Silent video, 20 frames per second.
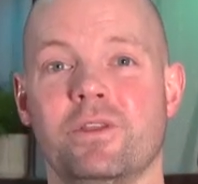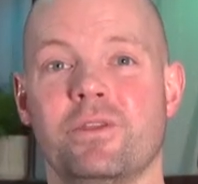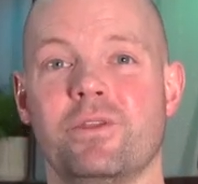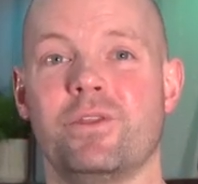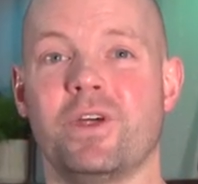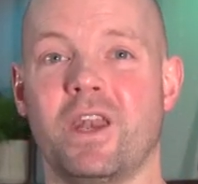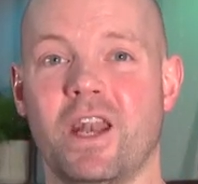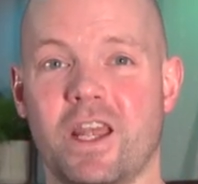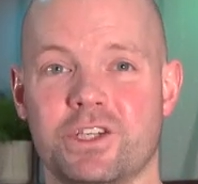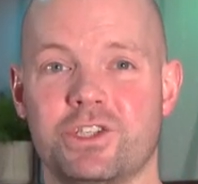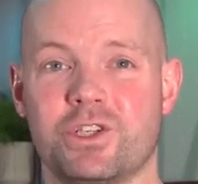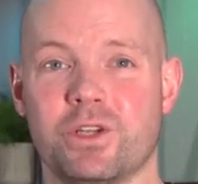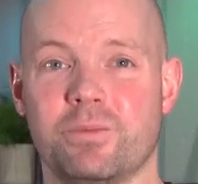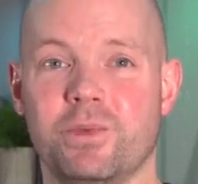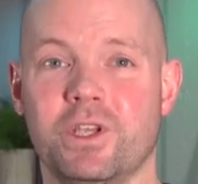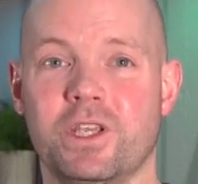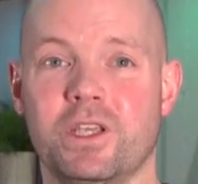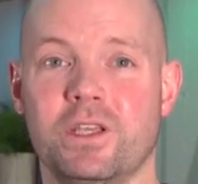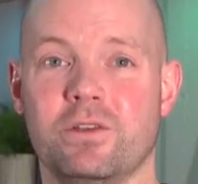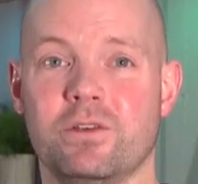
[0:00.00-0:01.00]
that I should
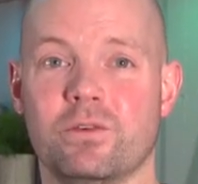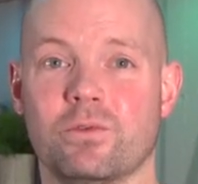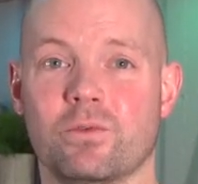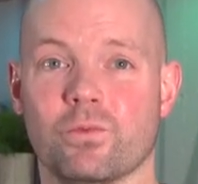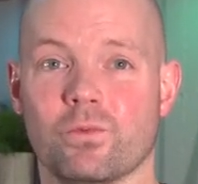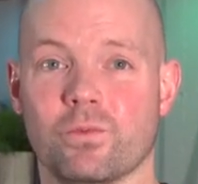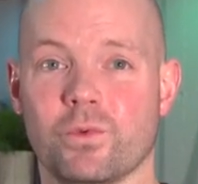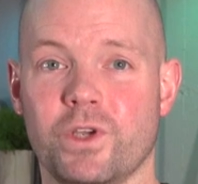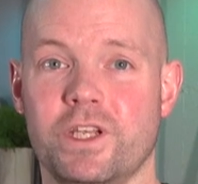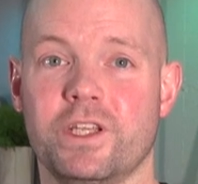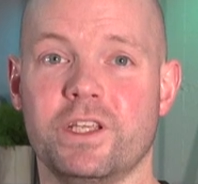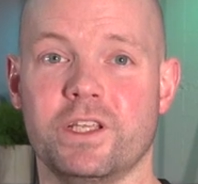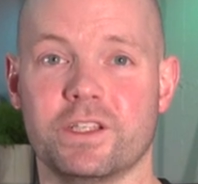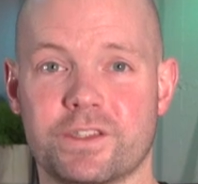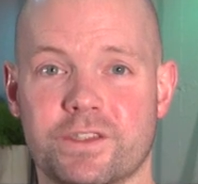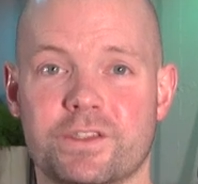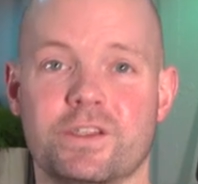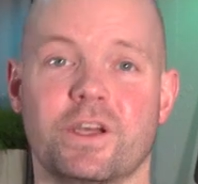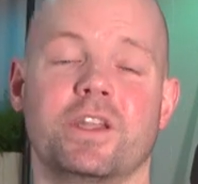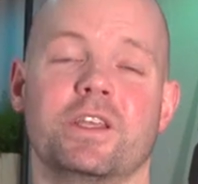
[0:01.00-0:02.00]
be reading and
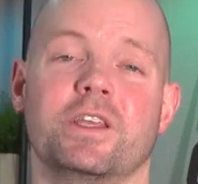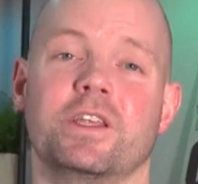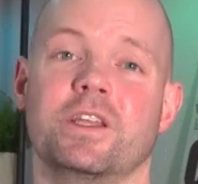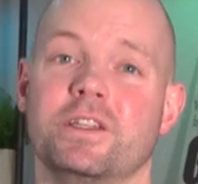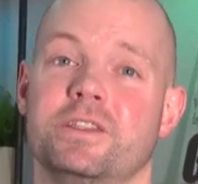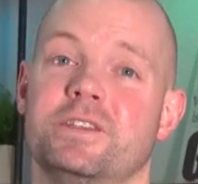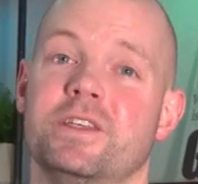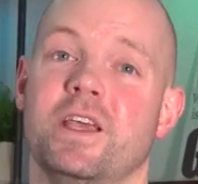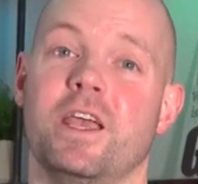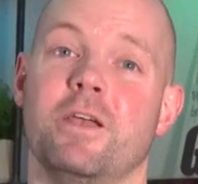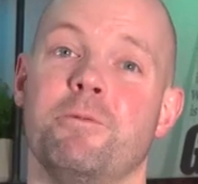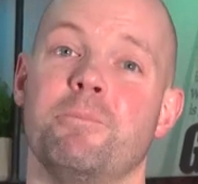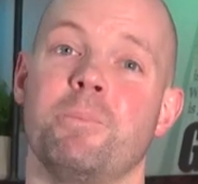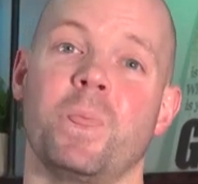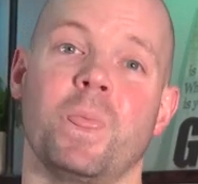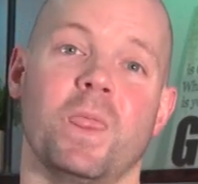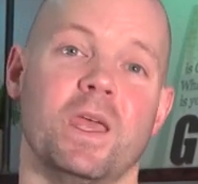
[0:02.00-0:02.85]
studying in a day.